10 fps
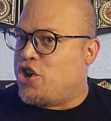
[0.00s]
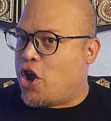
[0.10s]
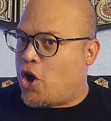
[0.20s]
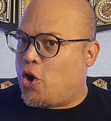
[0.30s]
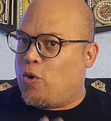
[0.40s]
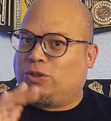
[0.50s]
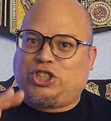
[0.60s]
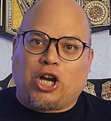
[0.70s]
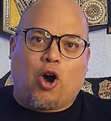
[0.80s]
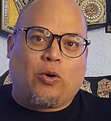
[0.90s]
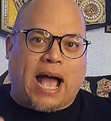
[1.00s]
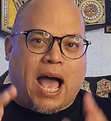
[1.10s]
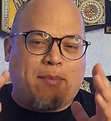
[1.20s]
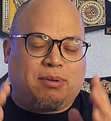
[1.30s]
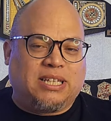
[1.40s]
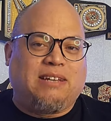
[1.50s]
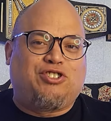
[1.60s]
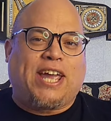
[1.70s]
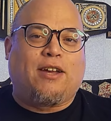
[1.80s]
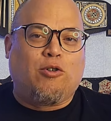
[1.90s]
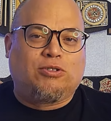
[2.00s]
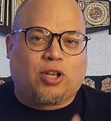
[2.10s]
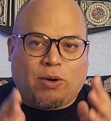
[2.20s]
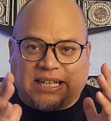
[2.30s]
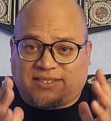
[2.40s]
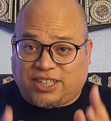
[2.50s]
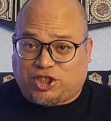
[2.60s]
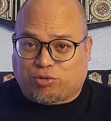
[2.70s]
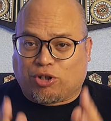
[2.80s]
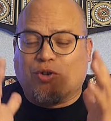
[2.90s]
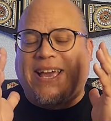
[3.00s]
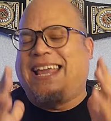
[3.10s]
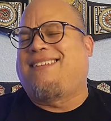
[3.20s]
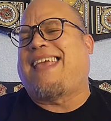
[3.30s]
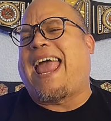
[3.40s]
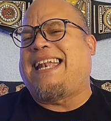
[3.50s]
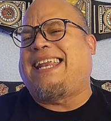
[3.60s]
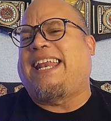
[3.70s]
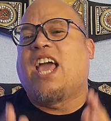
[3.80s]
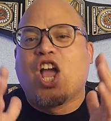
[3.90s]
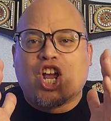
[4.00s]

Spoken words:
No joke, I believe Jey Uso is the true intended